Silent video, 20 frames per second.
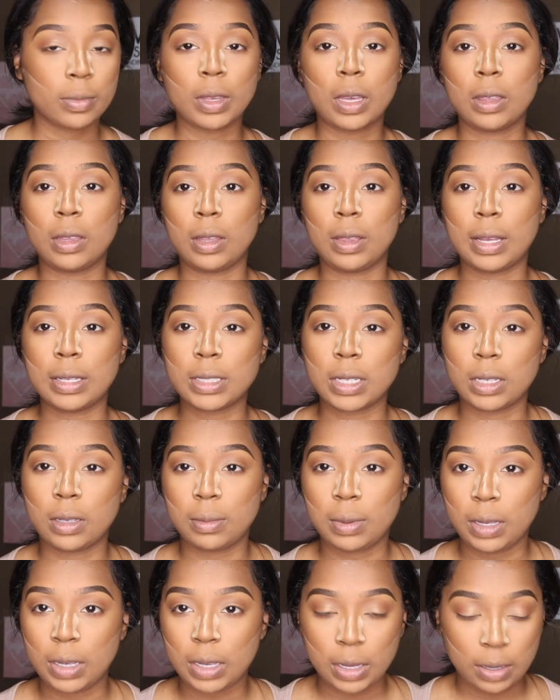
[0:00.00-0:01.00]
And then that's going to
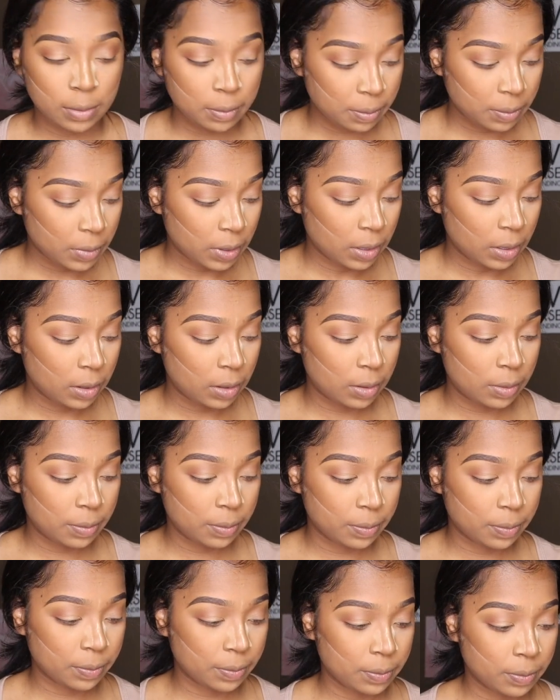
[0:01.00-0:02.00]
be it.
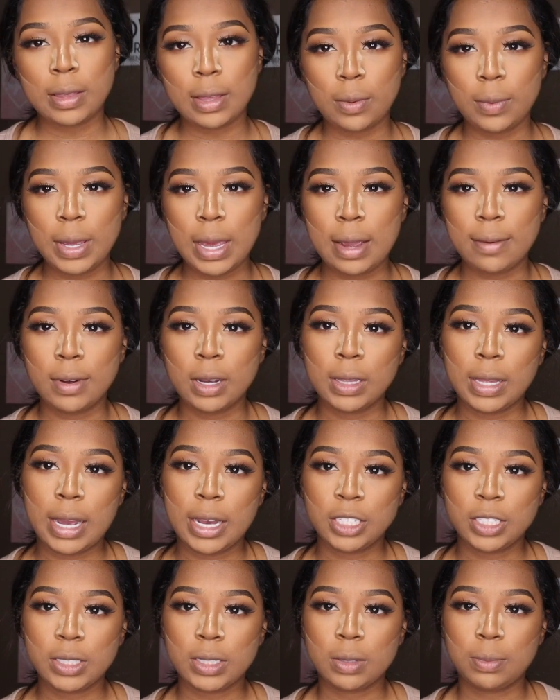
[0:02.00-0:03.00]
Now that we have our
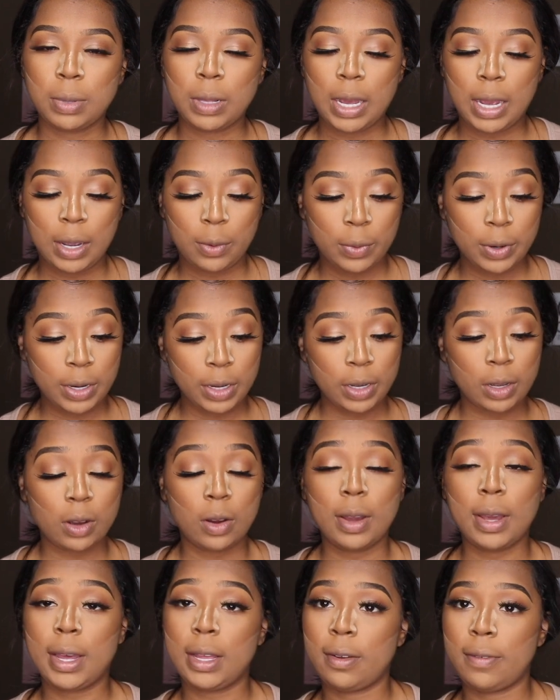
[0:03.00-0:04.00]
lashes applied, we're going to go
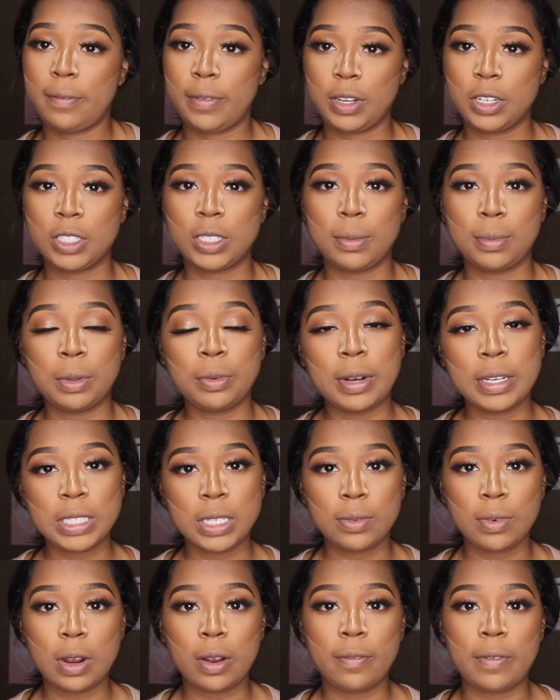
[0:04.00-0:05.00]
ahead and finish up the rest
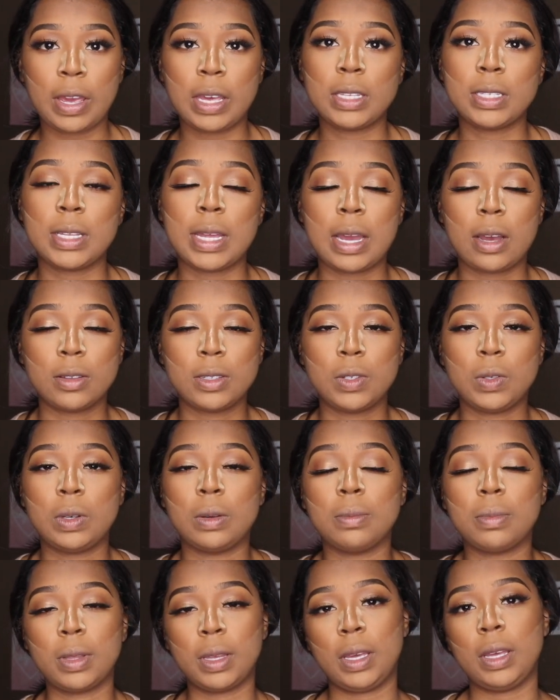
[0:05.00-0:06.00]
of our face now to
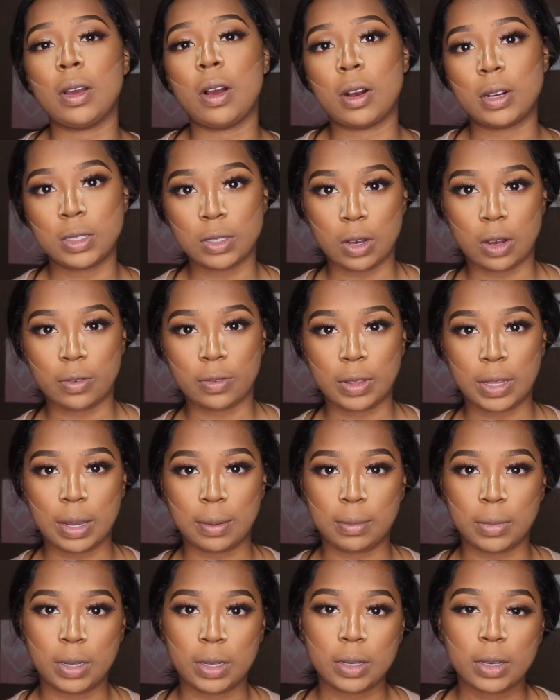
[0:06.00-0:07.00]
complete our soft
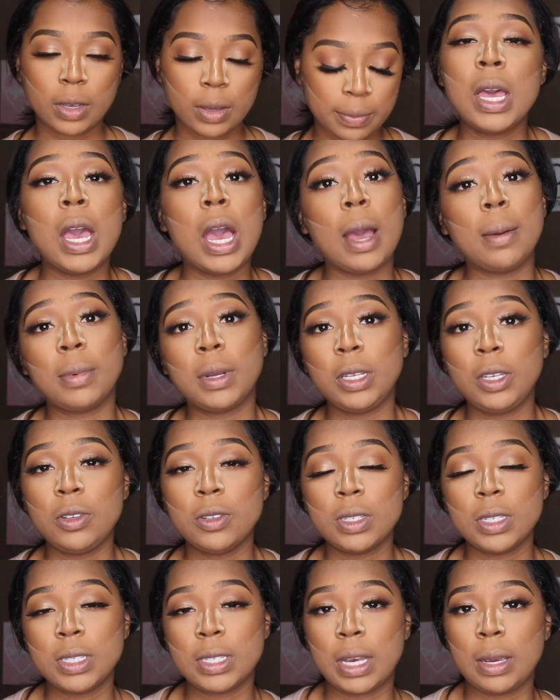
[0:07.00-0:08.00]
glam look. I'm going to
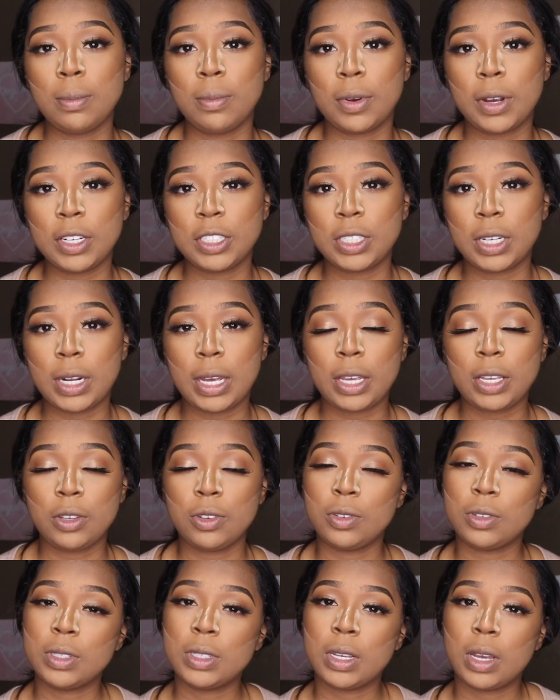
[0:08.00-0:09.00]
use the same brush that I
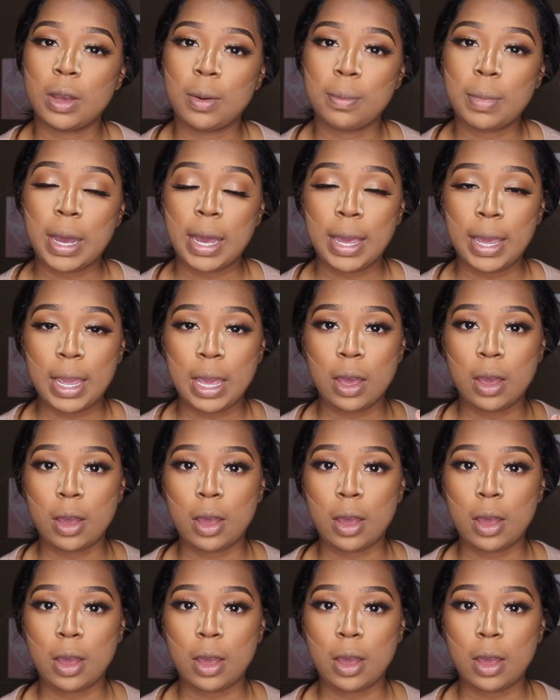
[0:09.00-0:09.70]
used by